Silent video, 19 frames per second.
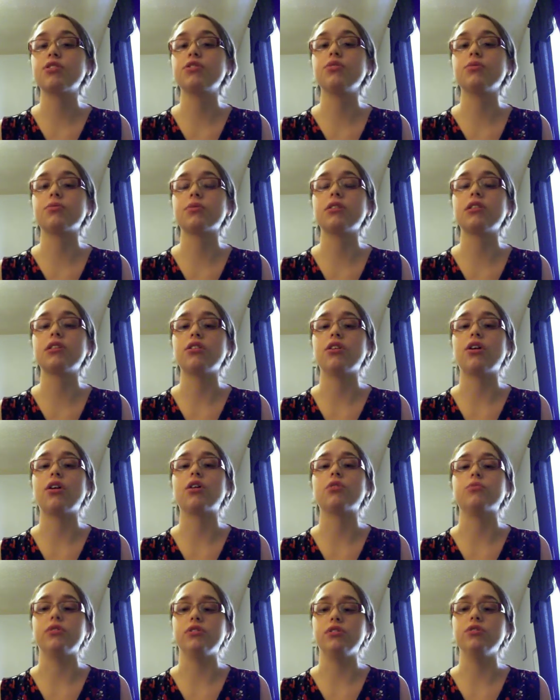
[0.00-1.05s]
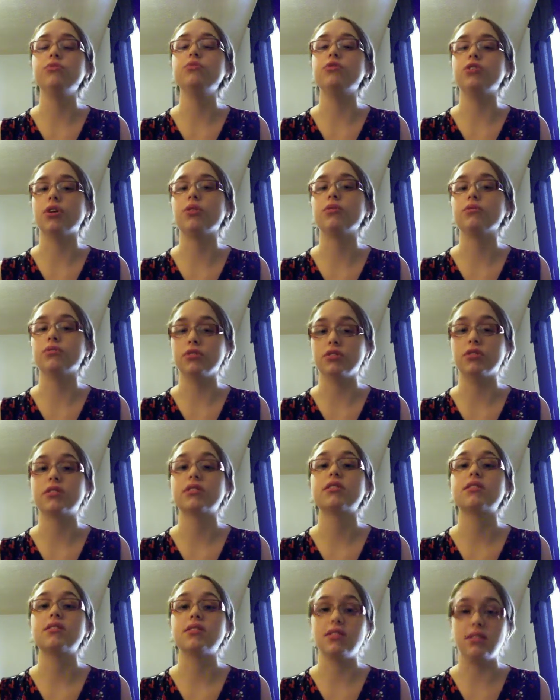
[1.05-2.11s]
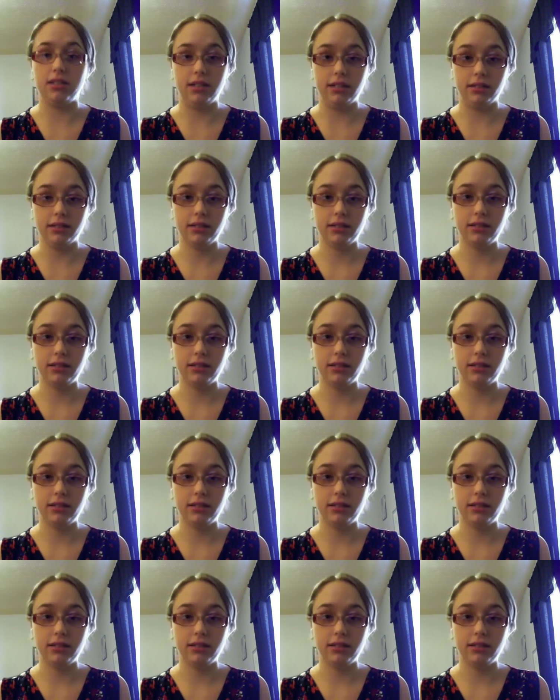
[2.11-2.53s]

you really are when you don't look sick.